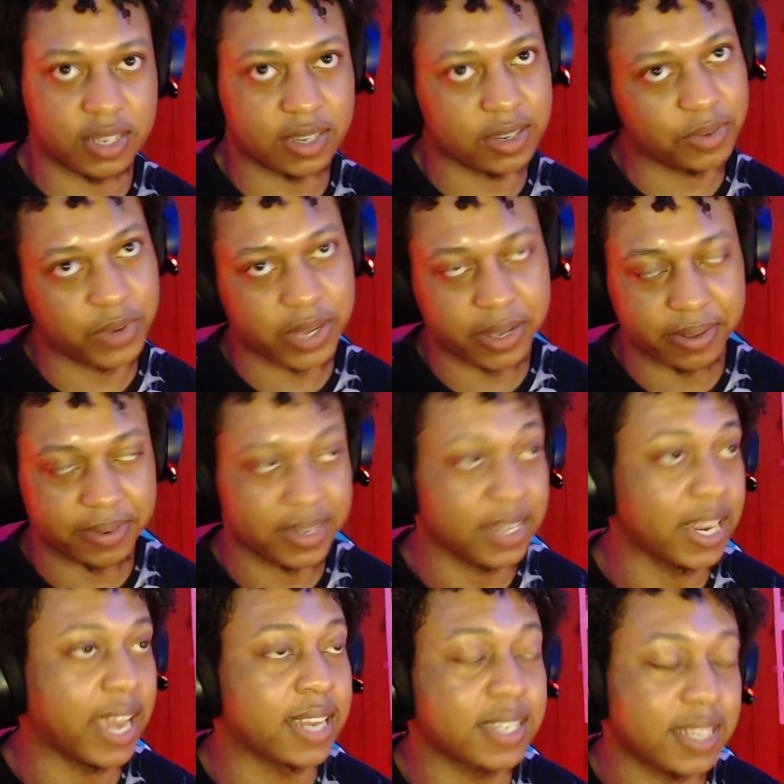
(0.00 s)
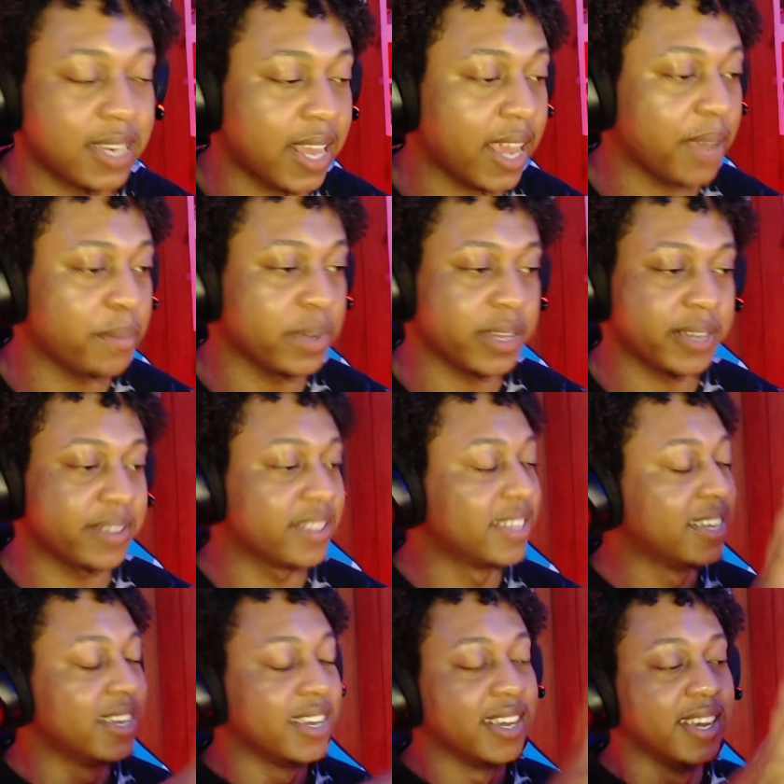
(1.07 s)
Well, not today, but
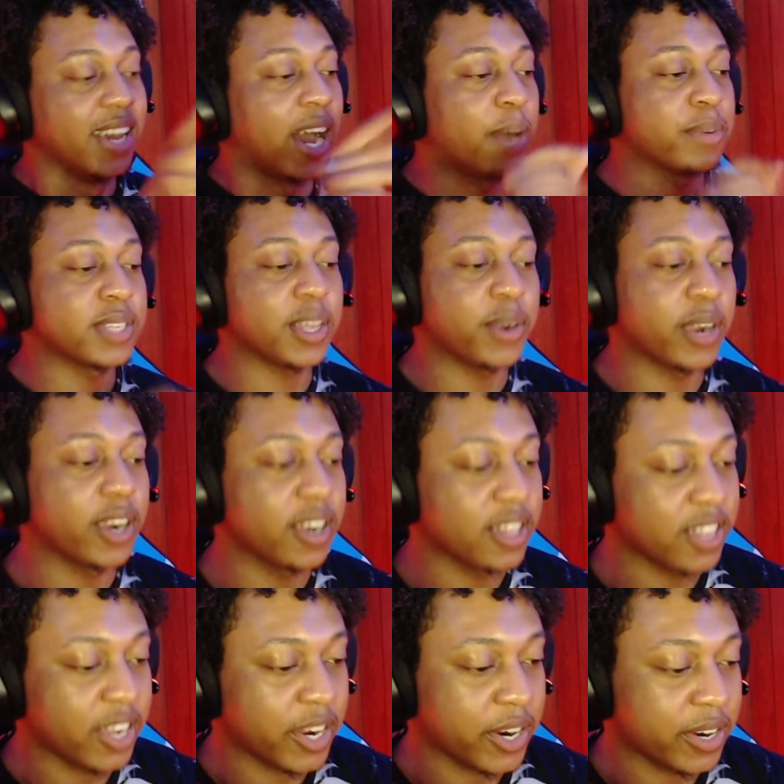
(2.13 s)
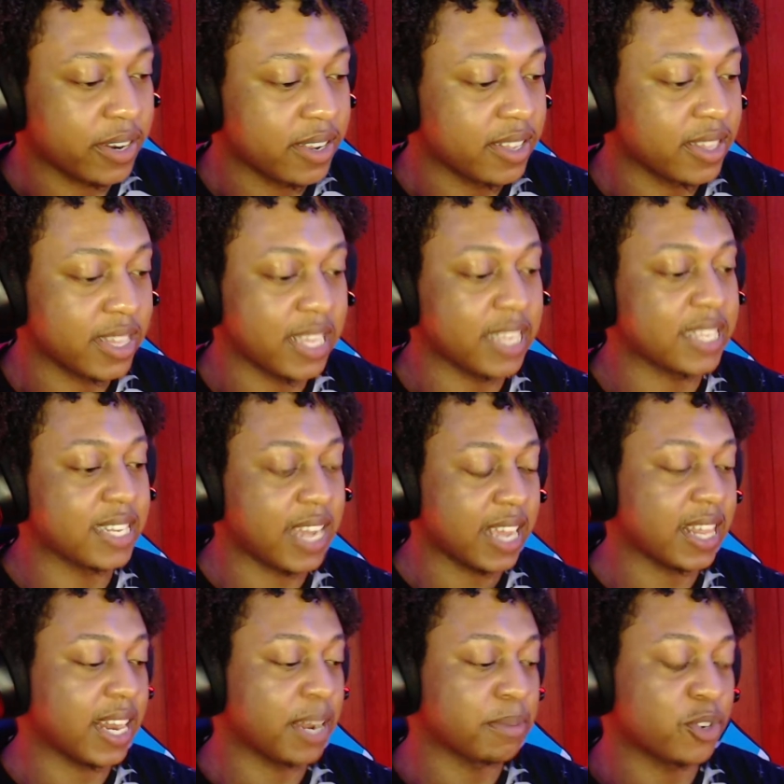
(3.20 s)
I was up earlier this day
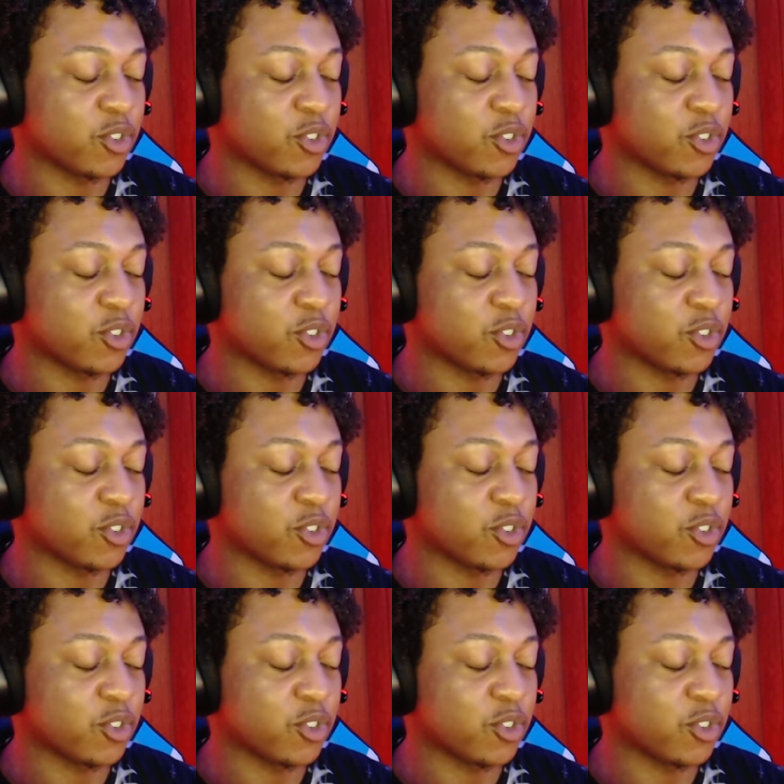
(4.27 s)
that I'm